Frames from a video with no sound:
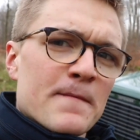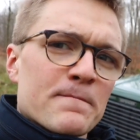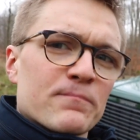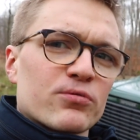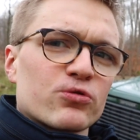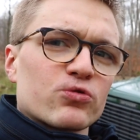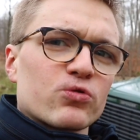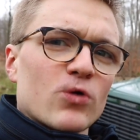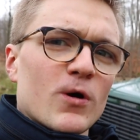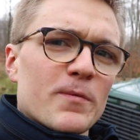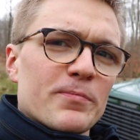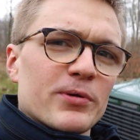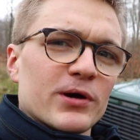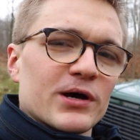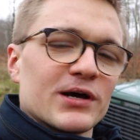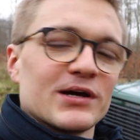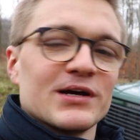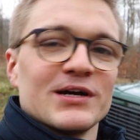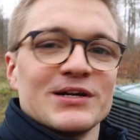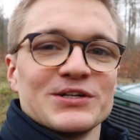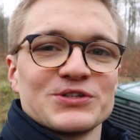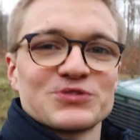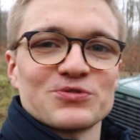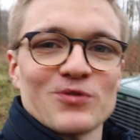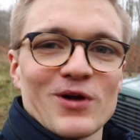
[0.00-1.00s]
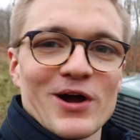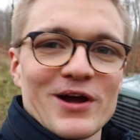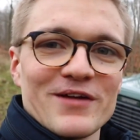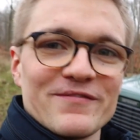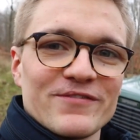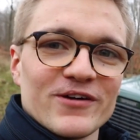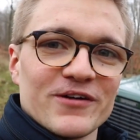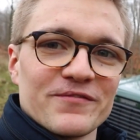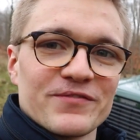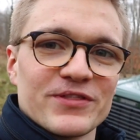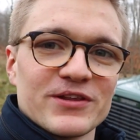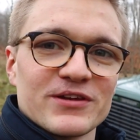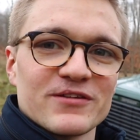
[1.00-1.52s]
proper
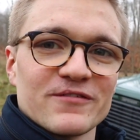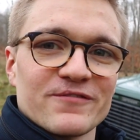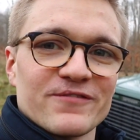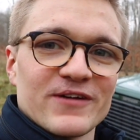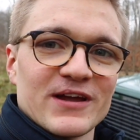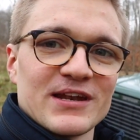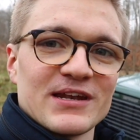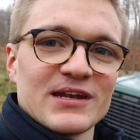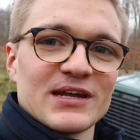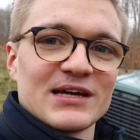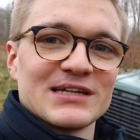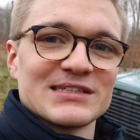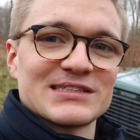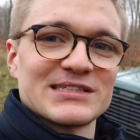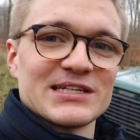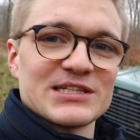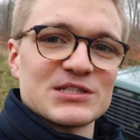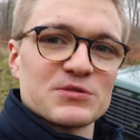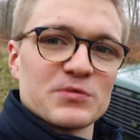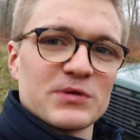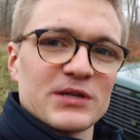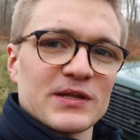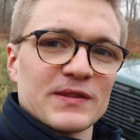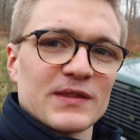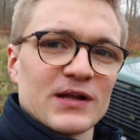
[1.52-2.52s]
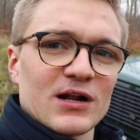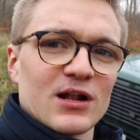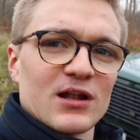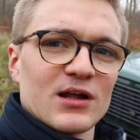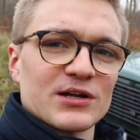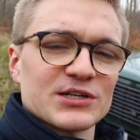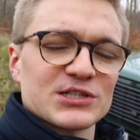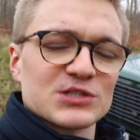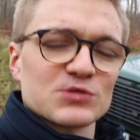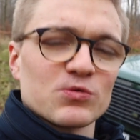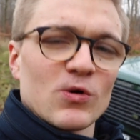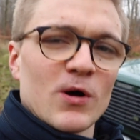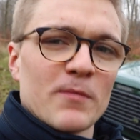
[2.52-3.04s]
drive of the Defender since we did the
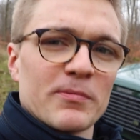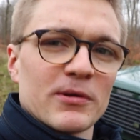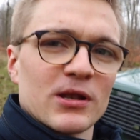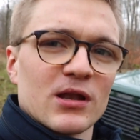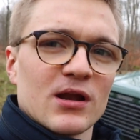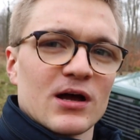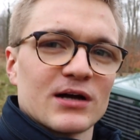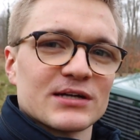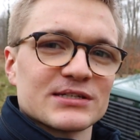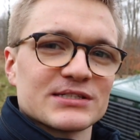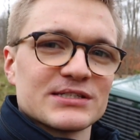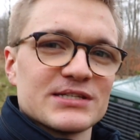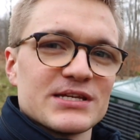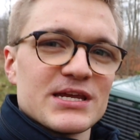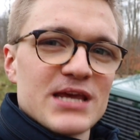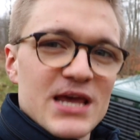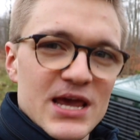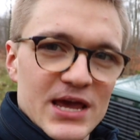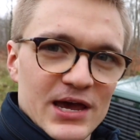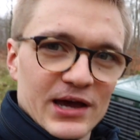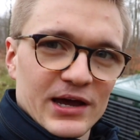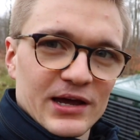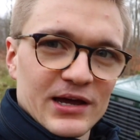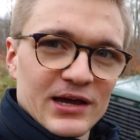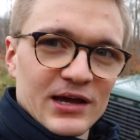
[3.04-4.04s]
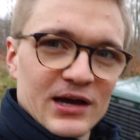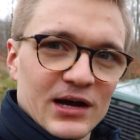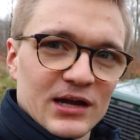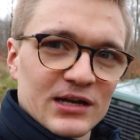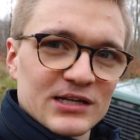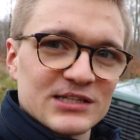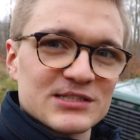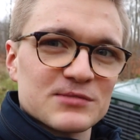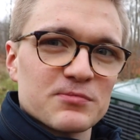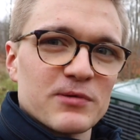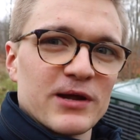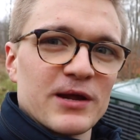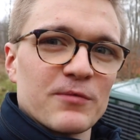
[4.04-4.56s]
clutch swap last year. I'll
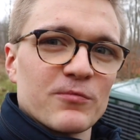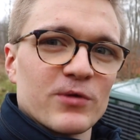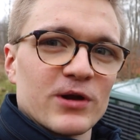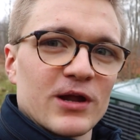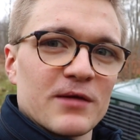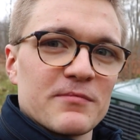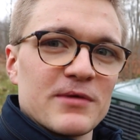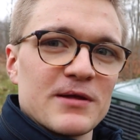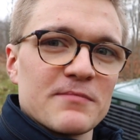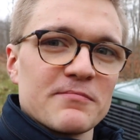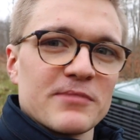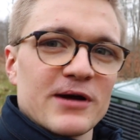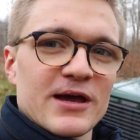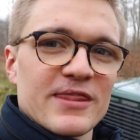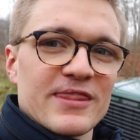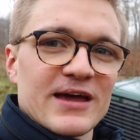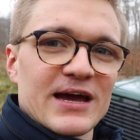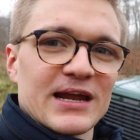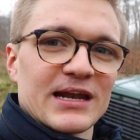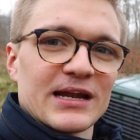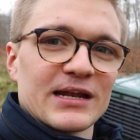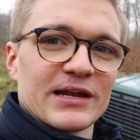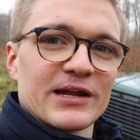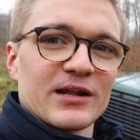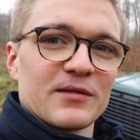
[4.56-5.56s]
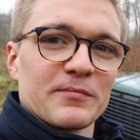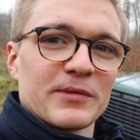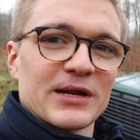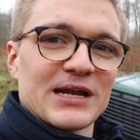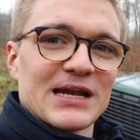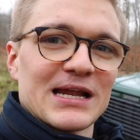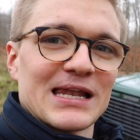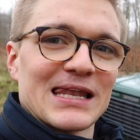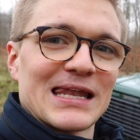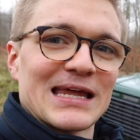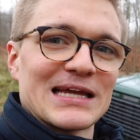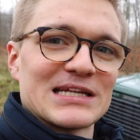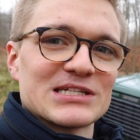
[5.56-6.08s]
explain what I mean by that a little
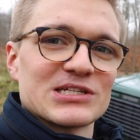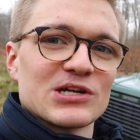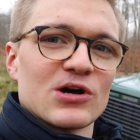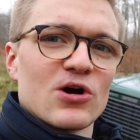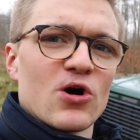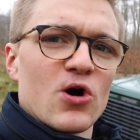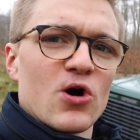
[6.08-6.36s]
bit later